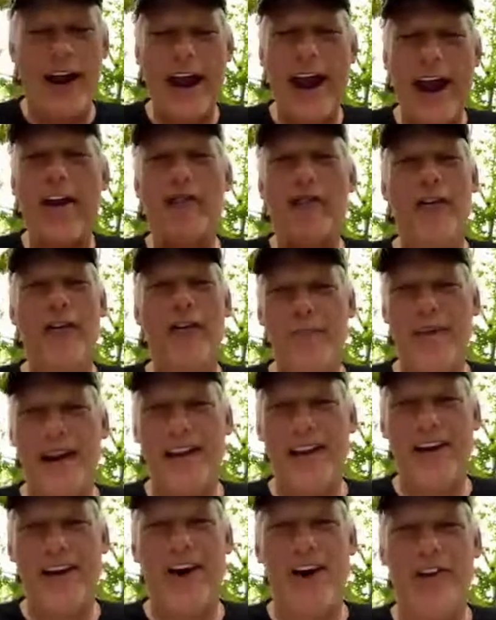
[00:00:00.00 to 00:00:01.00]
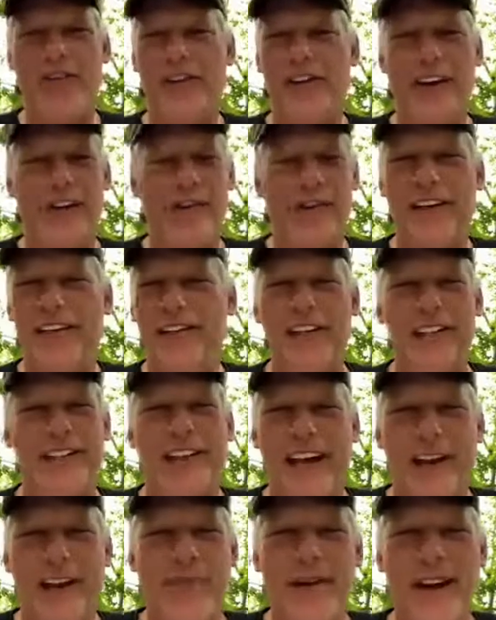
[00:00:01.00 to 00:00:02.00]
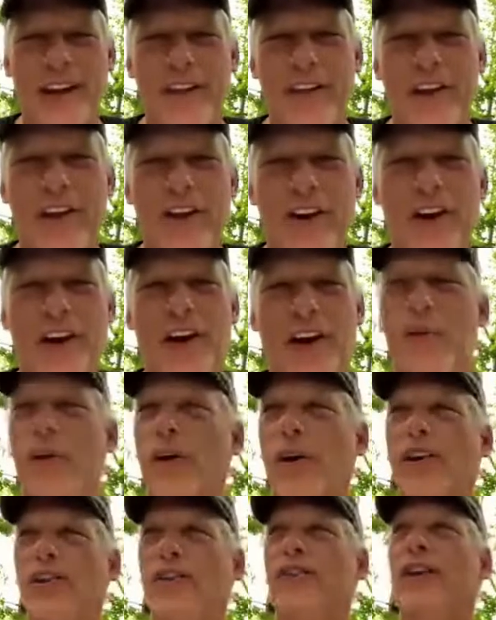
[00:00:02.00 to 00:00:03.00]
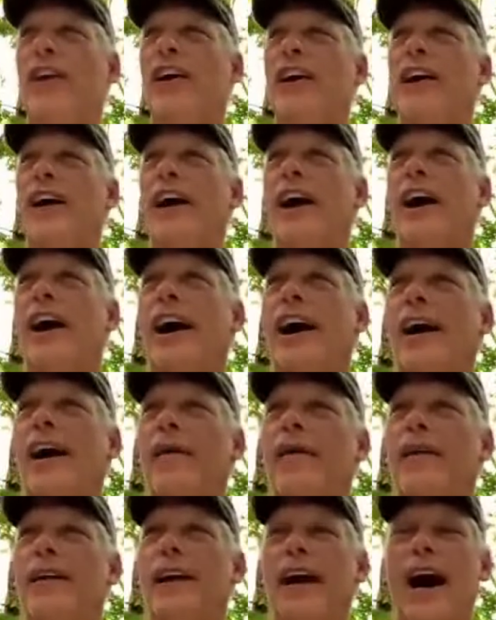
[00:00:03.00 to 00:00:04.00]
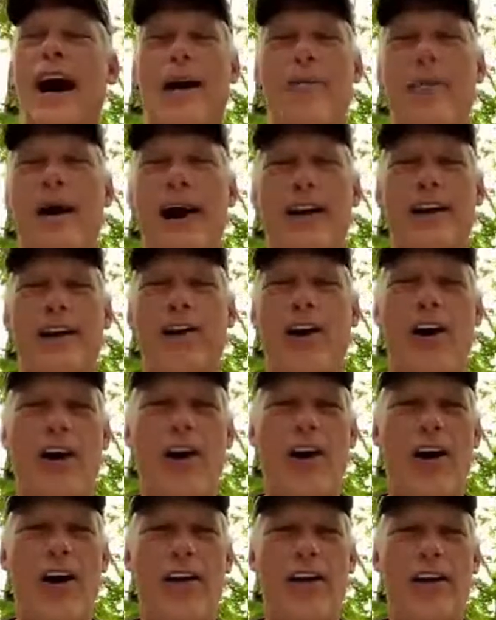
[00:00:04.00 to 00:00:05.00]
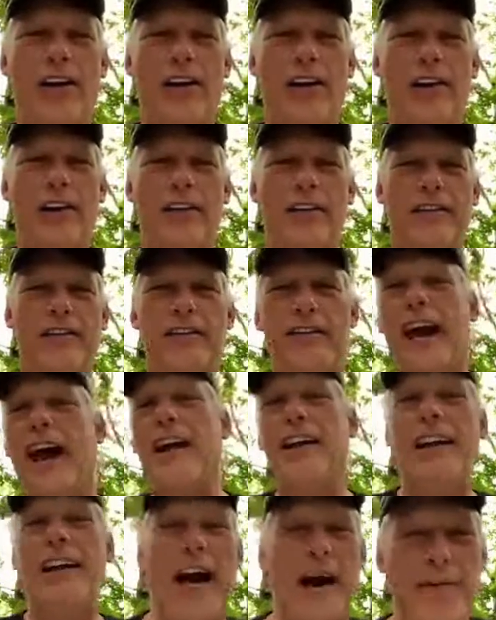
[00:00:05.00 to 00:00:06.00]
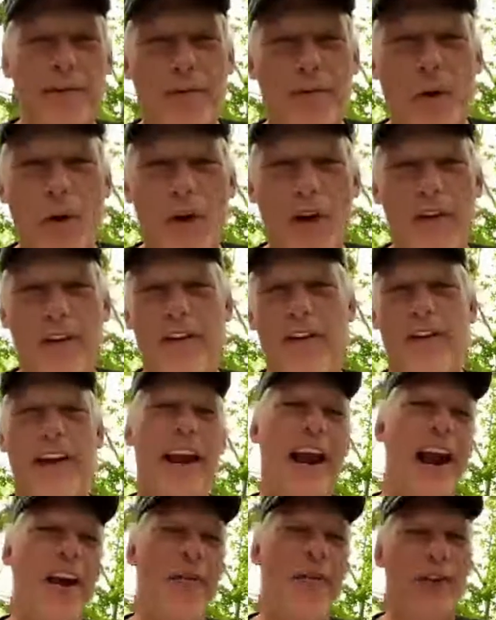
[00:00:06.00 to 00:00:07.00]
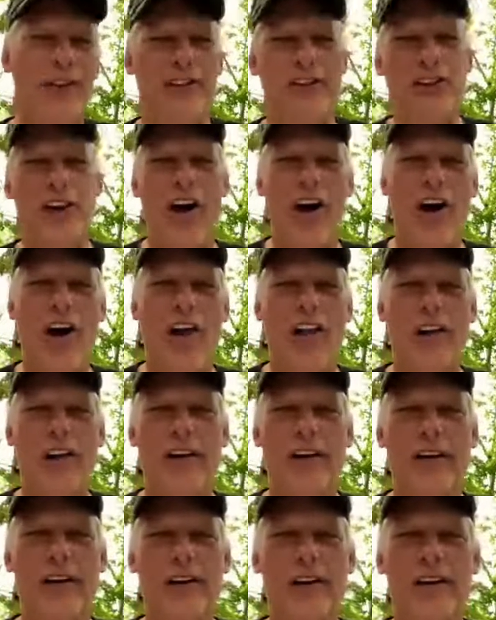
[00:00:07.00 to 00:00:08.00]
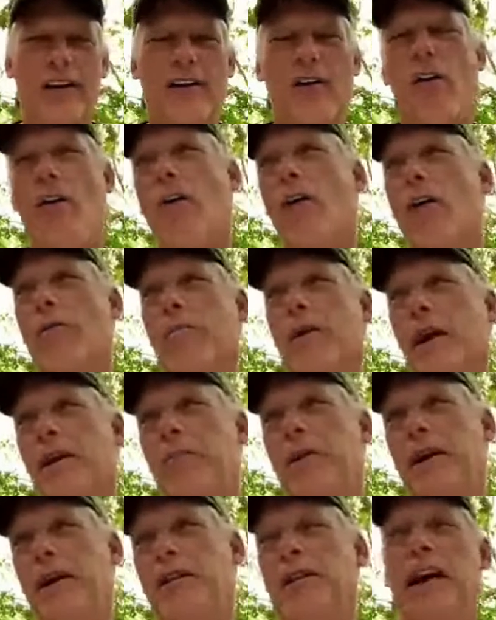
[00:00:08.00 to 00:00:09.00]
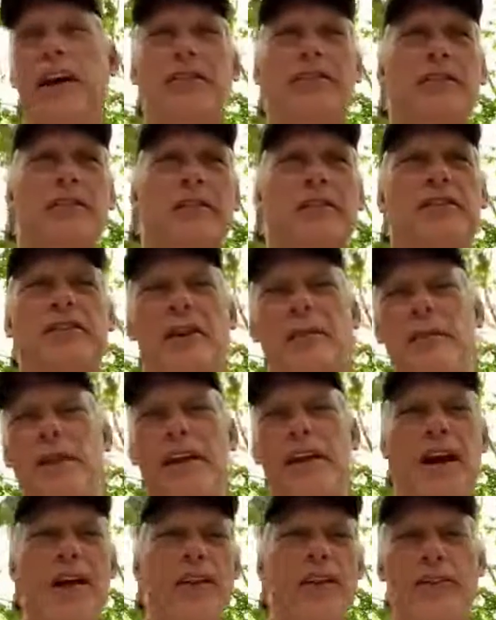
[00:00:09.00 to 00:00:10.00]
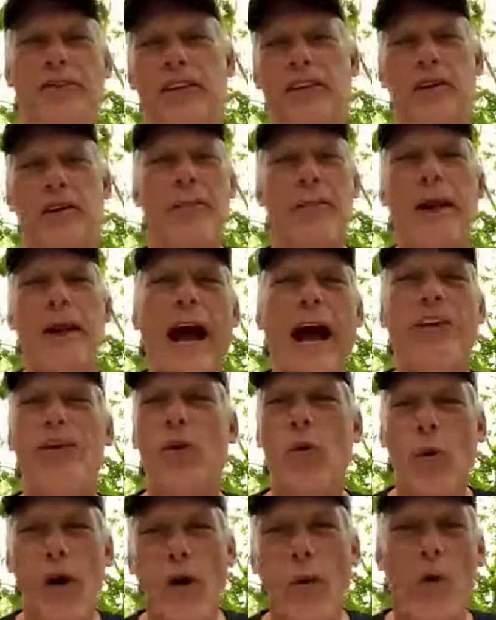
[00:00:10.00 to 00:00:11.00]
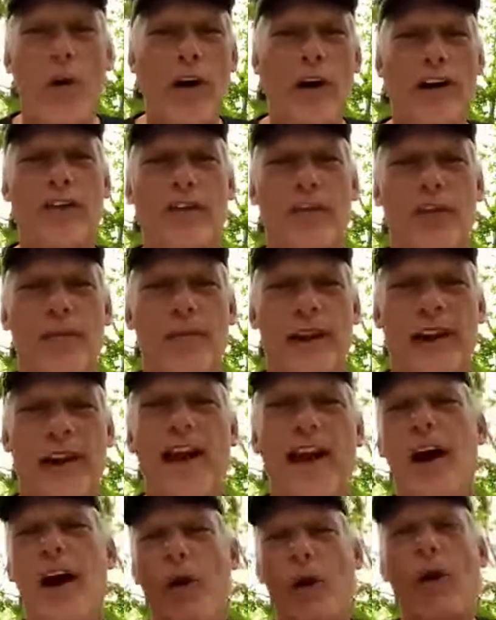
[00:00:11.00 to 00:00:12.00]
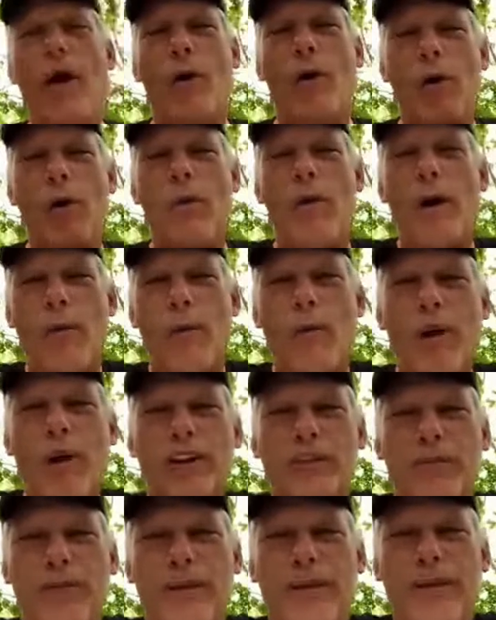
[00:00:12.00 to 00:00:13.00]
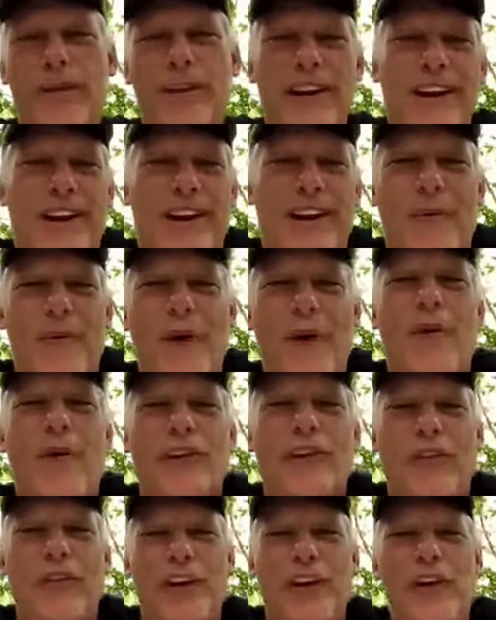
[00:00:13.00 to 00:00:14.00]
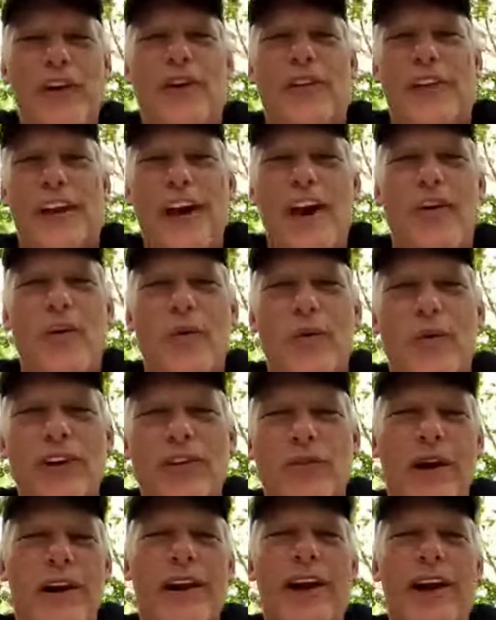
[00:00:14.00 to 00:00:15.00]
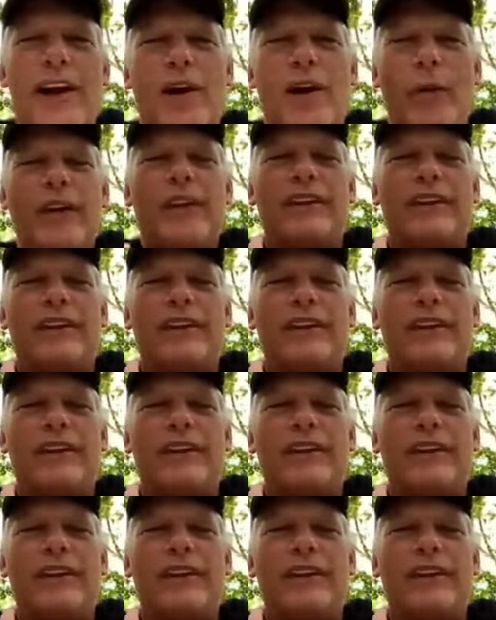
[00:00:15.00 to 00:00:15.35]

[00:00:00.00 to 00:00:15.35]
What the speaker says: everybody calls different. It's just like me in the turkey woods. I might call 10 times more than the average caller, or maybe less than some of the others, but I do what works for me. What works for you in the elk woods? What